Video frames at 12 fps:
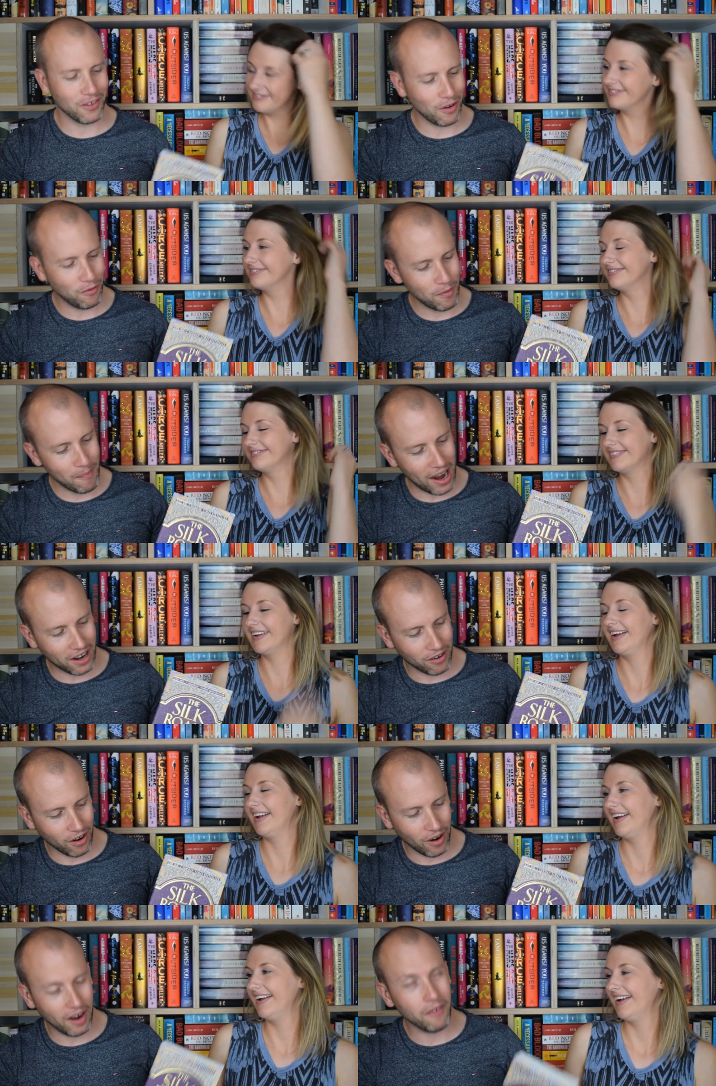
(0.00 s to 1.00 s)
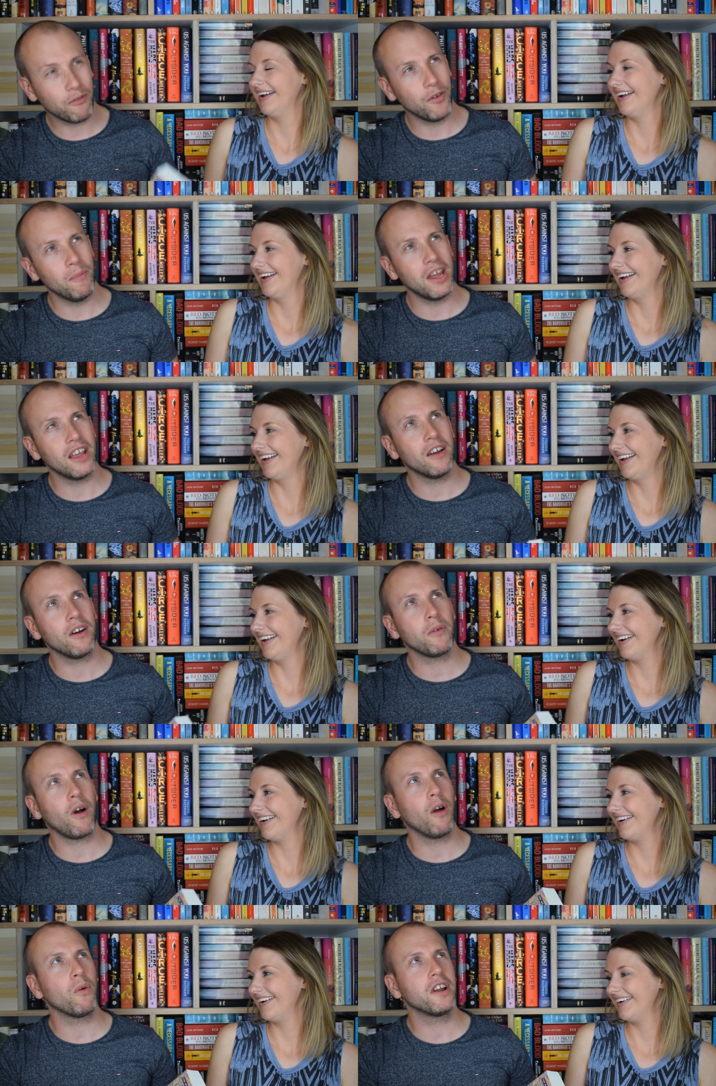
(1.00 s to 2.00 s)
Speaker 1: I've gone for macro, and for me, I,
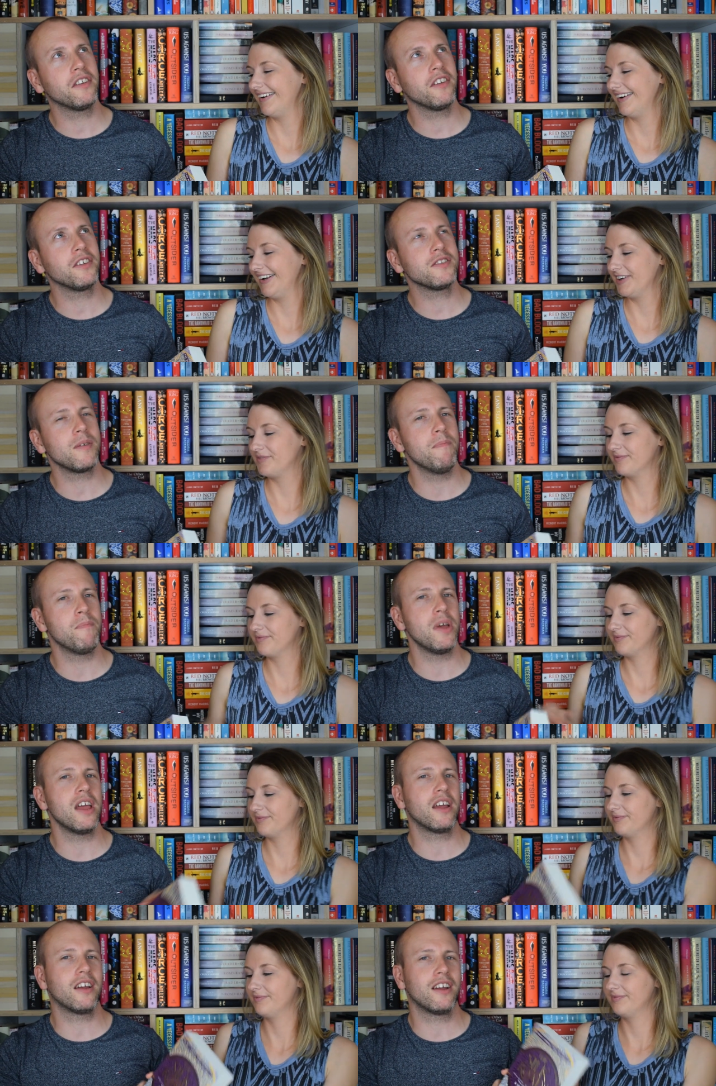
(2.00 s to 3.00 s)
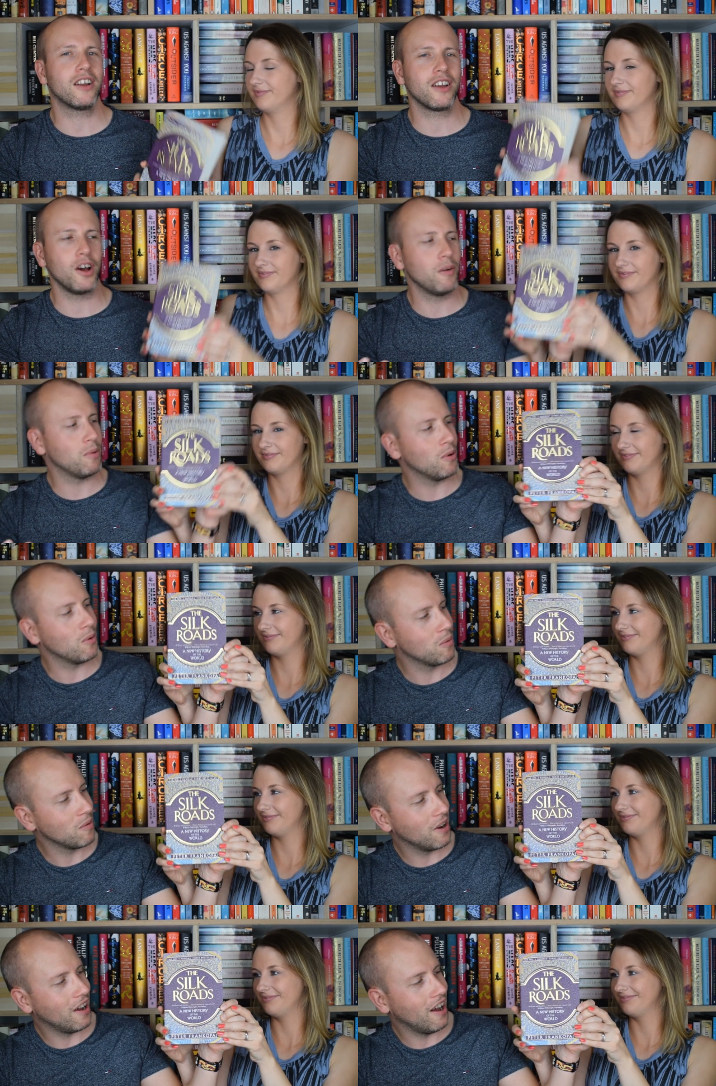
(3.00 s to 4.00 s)
I wanted to know something big,
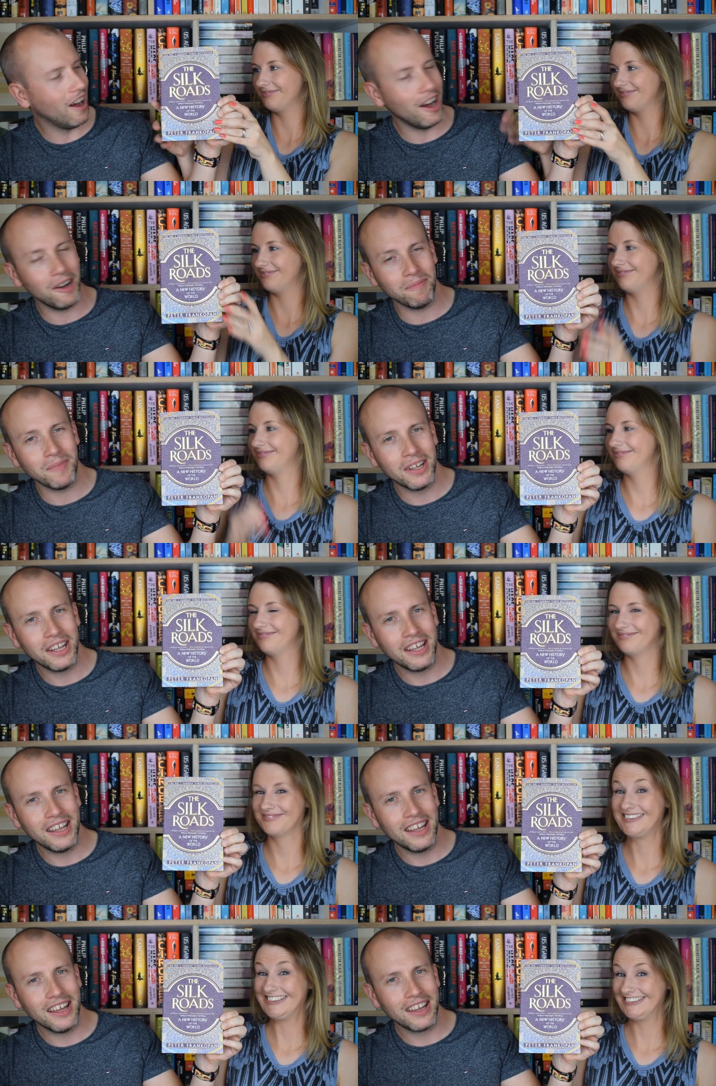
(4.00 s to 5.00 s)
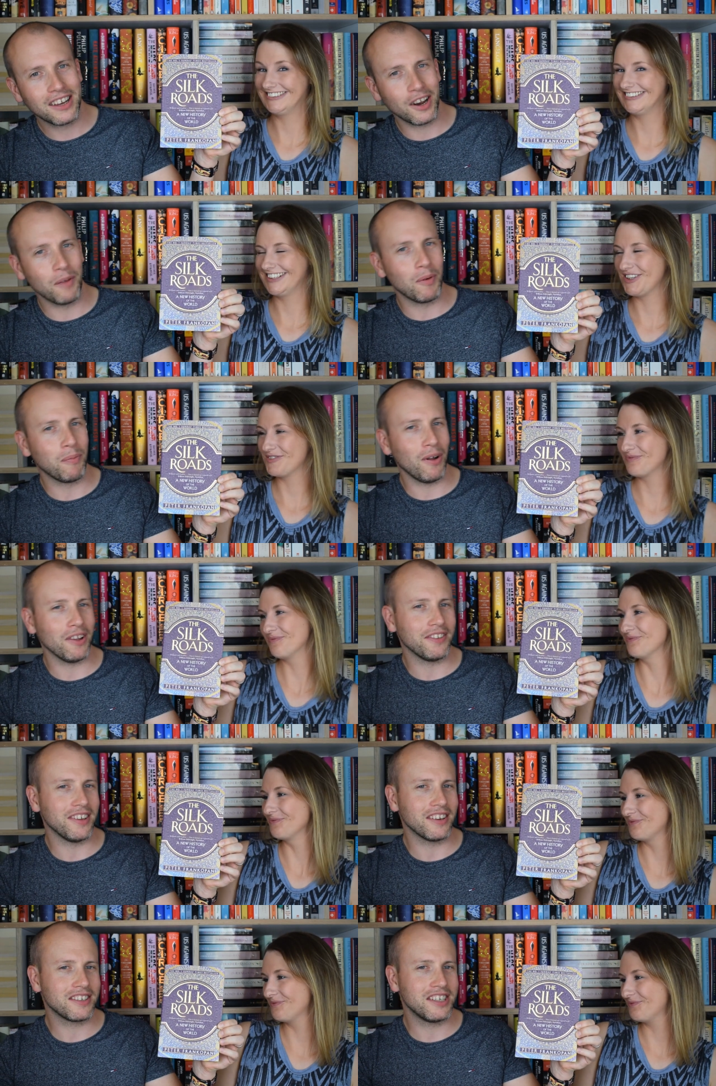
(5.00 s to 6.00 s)
global, um, global
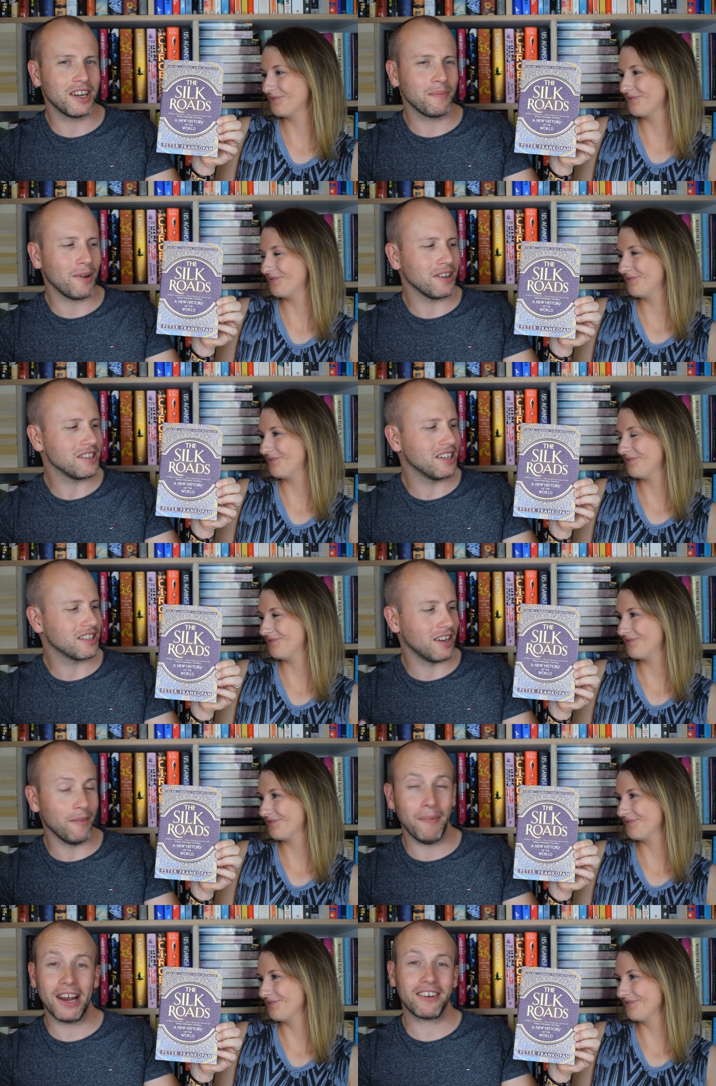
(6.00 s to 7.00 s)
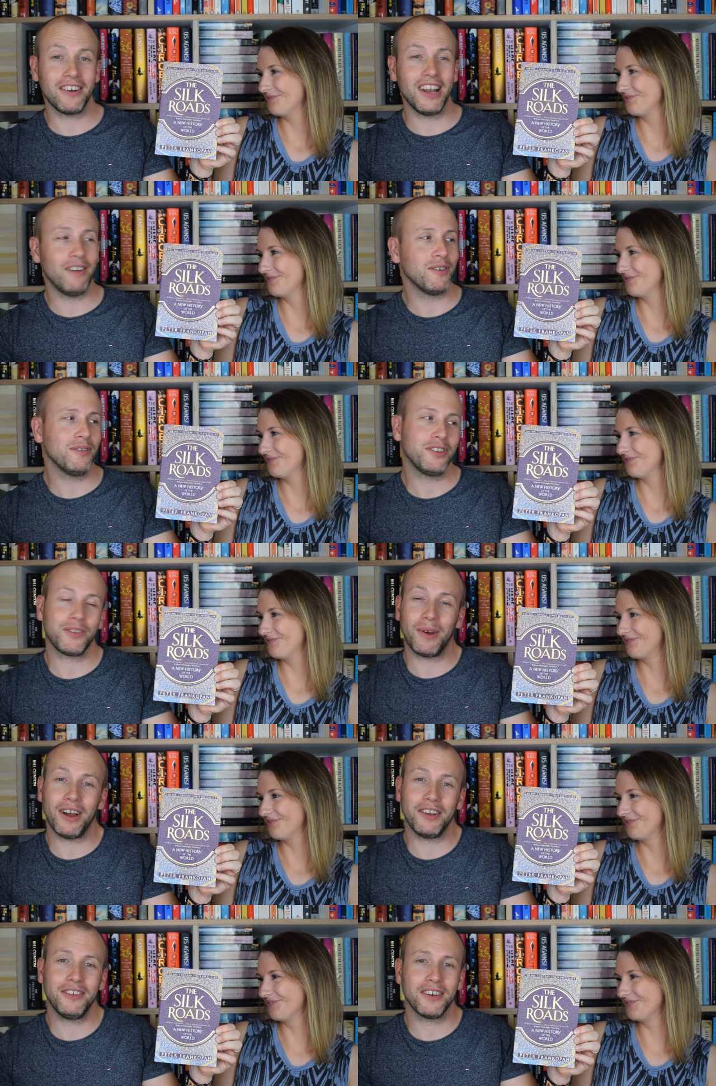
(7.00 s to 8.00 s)
politics, geopolitics at a macro level. That's the
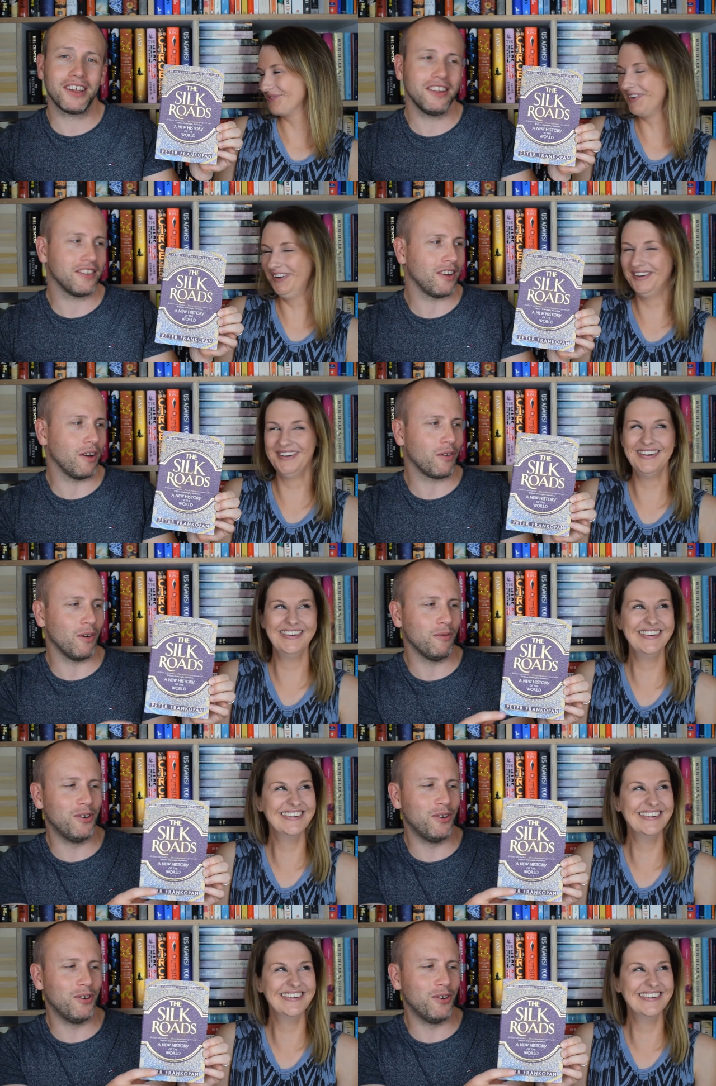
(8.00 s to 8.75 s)
way I took it. So I've gone